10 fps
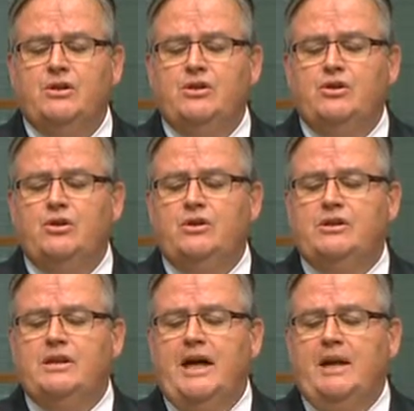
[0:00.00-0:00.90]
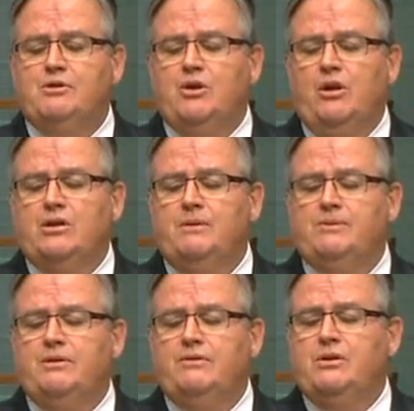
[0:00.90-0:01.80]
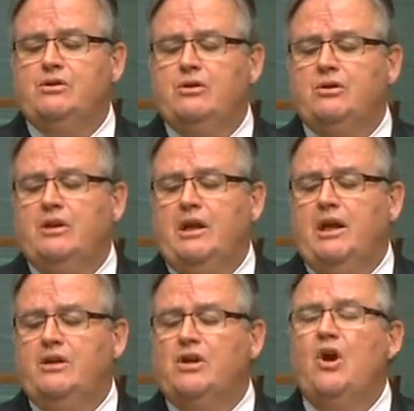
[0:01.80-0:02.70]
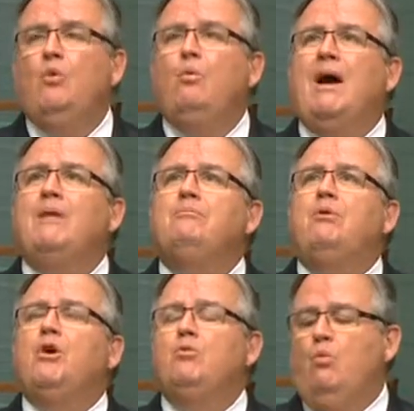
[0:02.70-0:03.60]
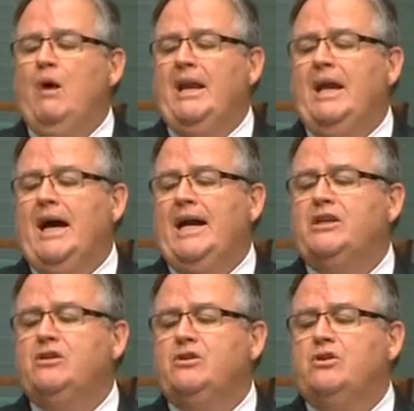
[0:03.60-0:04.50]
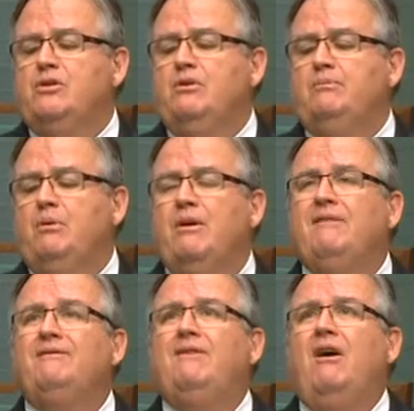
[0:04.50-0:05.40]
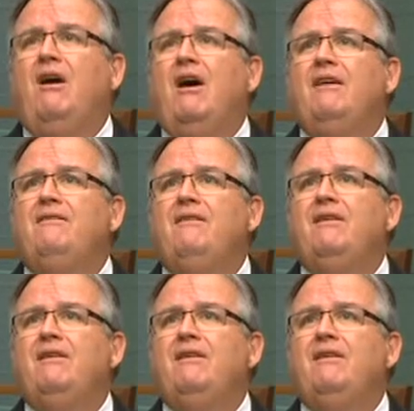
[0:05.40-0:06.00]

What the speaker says: to the student start-up scholarships and to student loans, $1.182.5